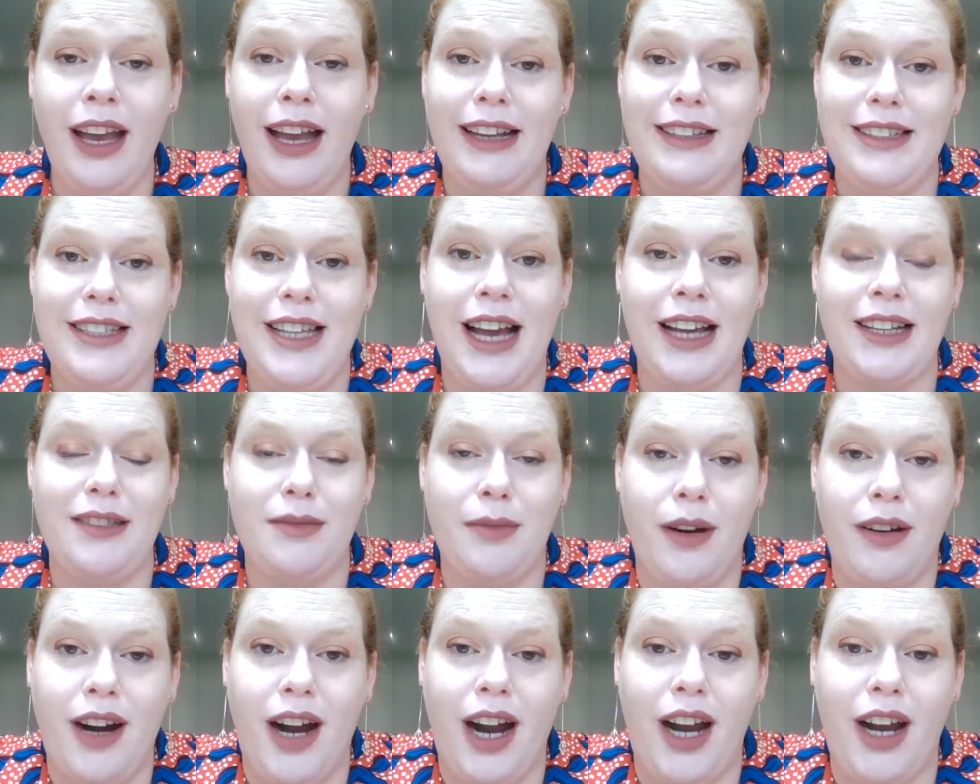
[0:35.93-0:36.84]
as that's
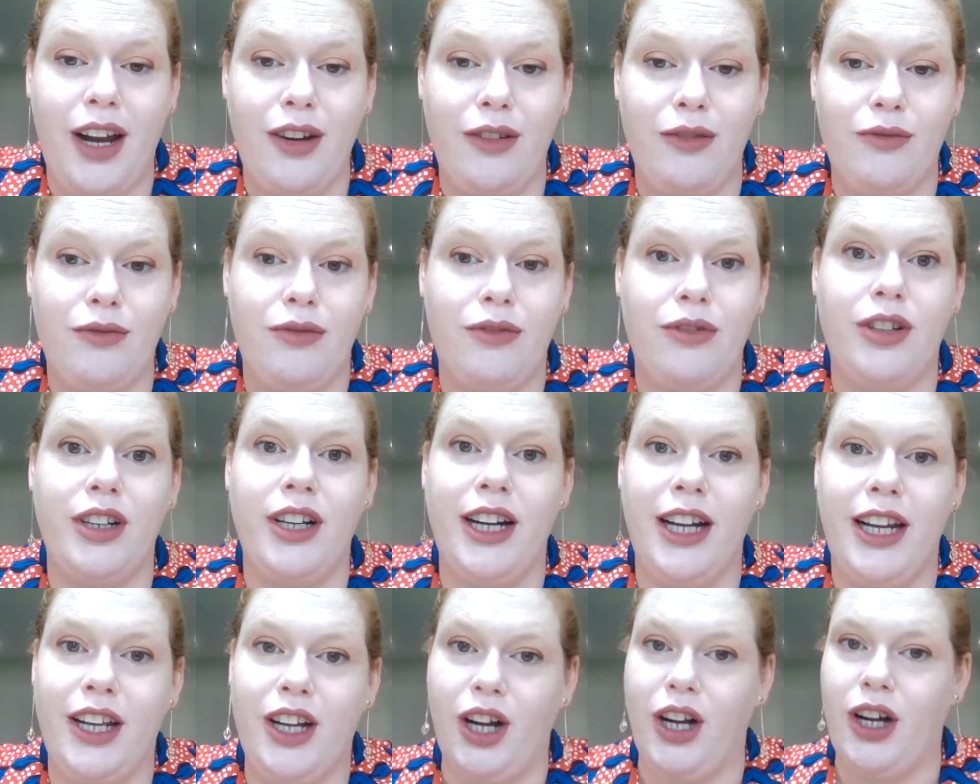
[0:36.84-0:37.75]
where I
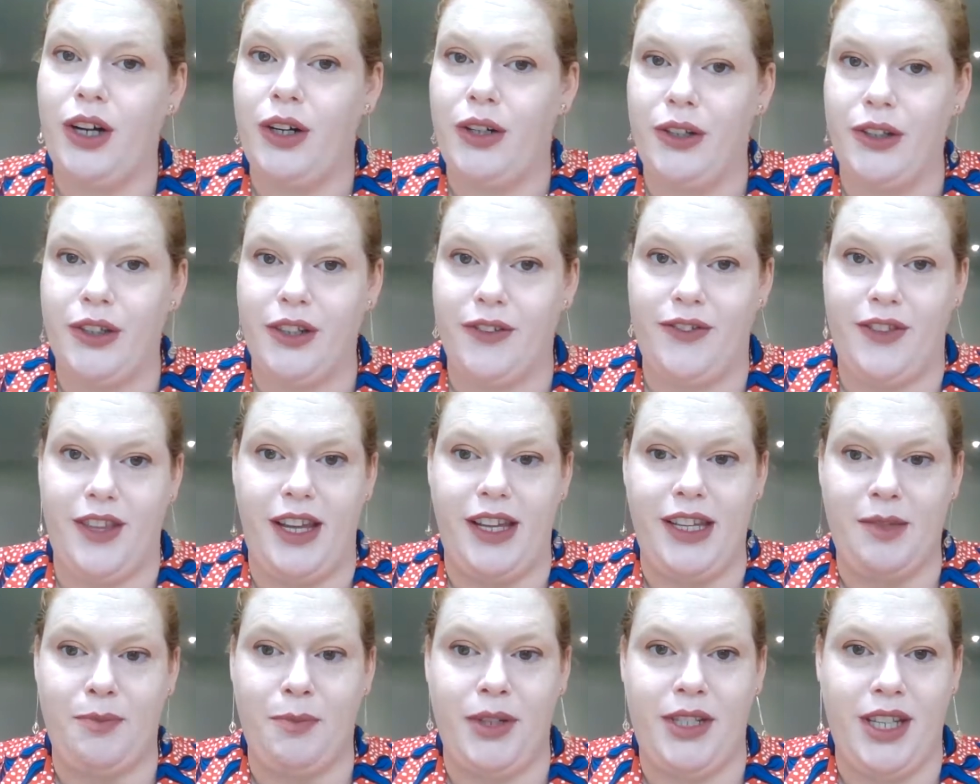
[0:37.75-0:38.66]
really got hold of
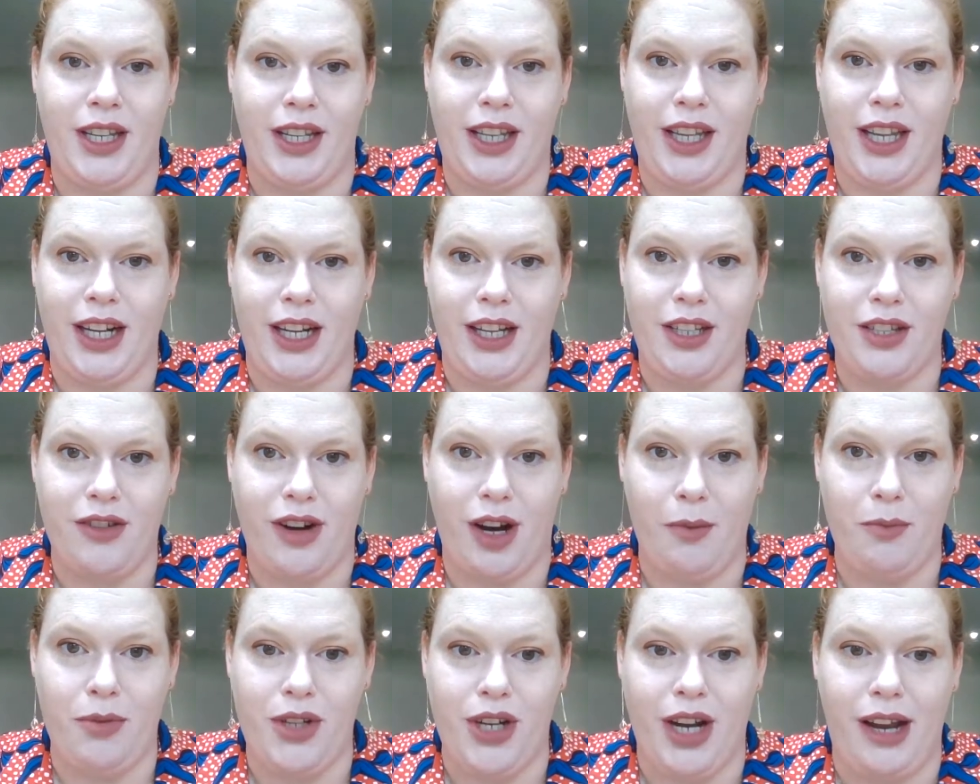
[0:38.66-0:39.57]
this particular
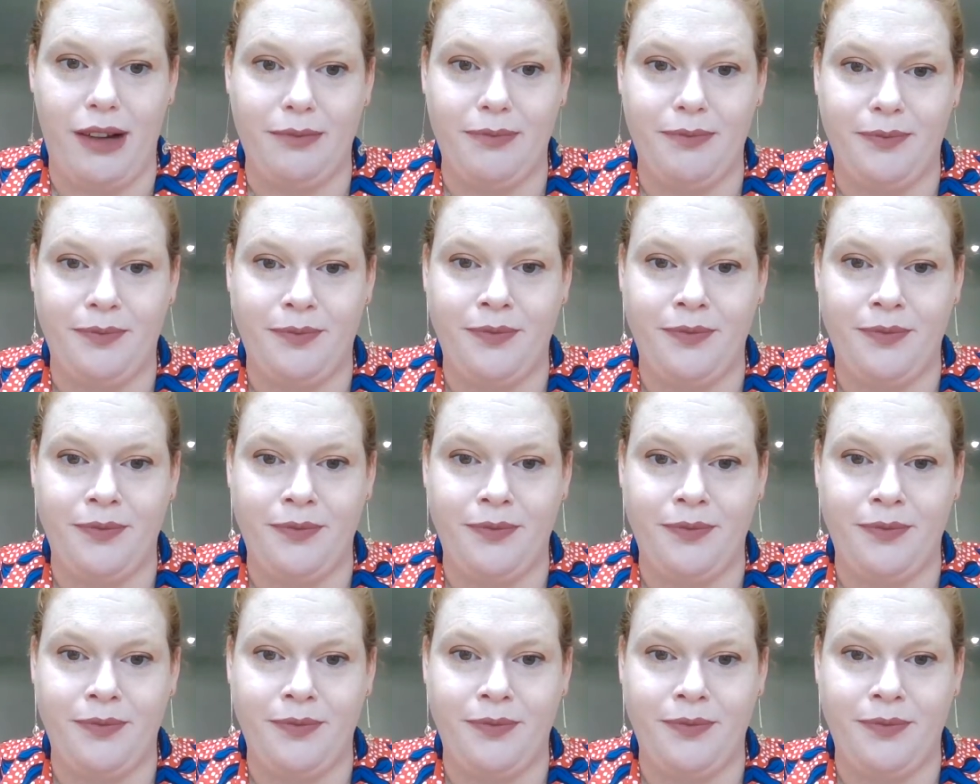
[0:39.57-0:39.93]
scripture.